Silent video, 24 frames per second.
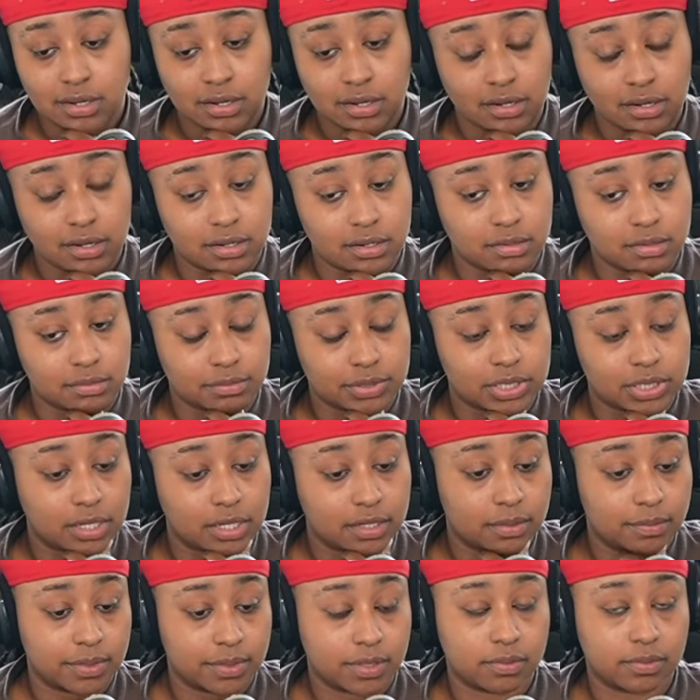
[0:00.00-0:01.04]
Um, but
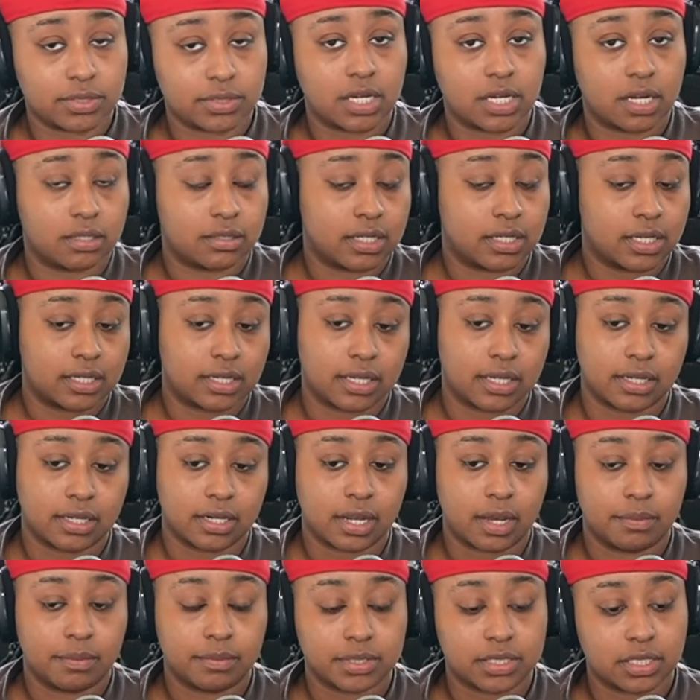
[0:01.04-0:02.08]
y'all let me know what y'all think down in the
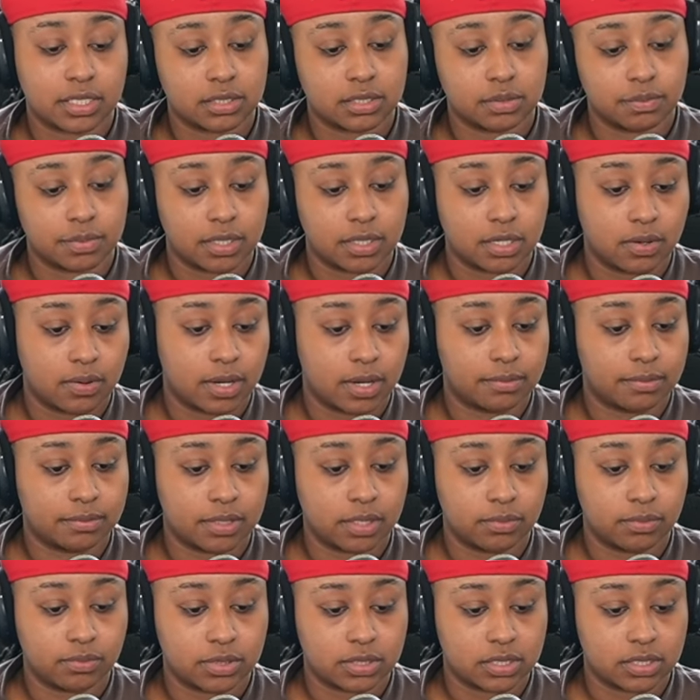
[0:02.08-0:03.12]
comment section below. I'm
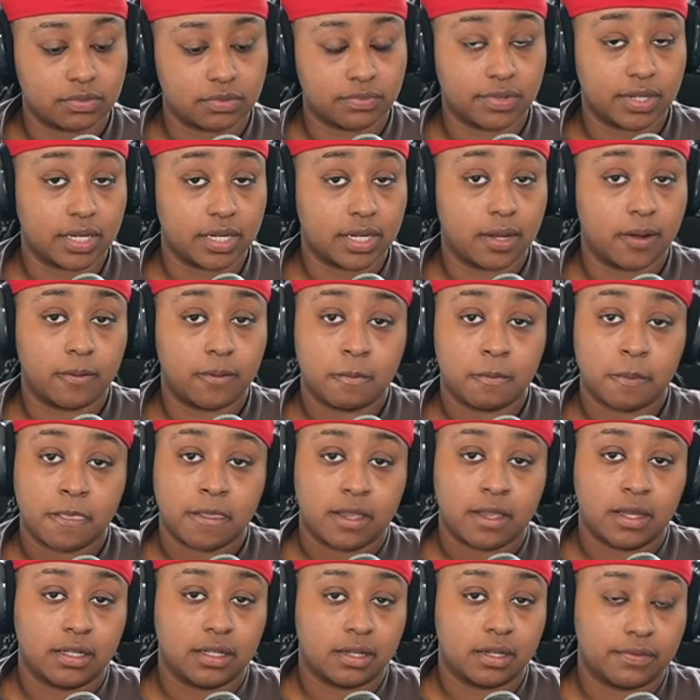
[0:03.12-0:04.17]
done with this video.
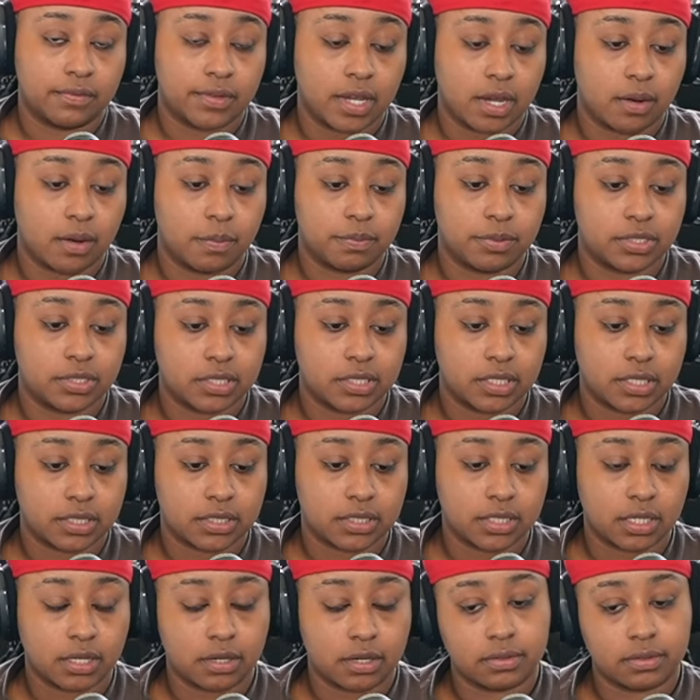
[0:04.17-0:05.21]
Love y'all.
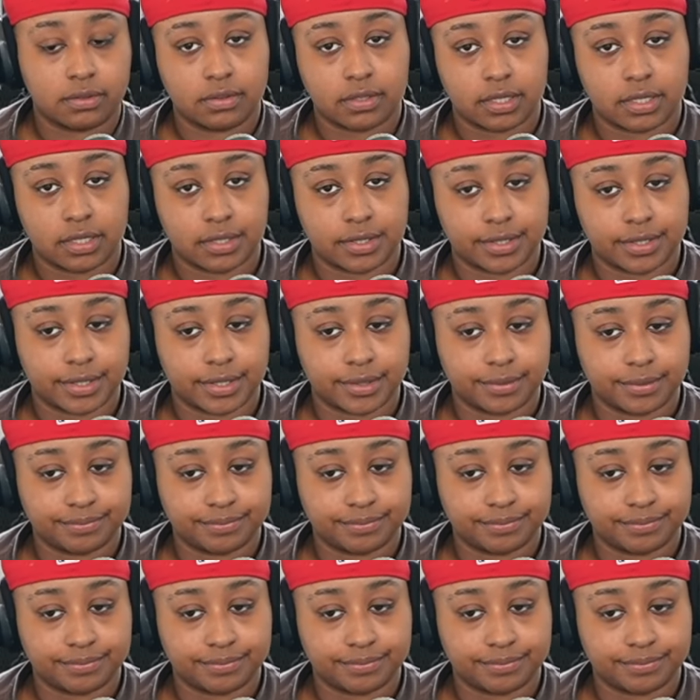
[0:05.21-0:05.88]
Appreciate y'all. Yeah, yeah.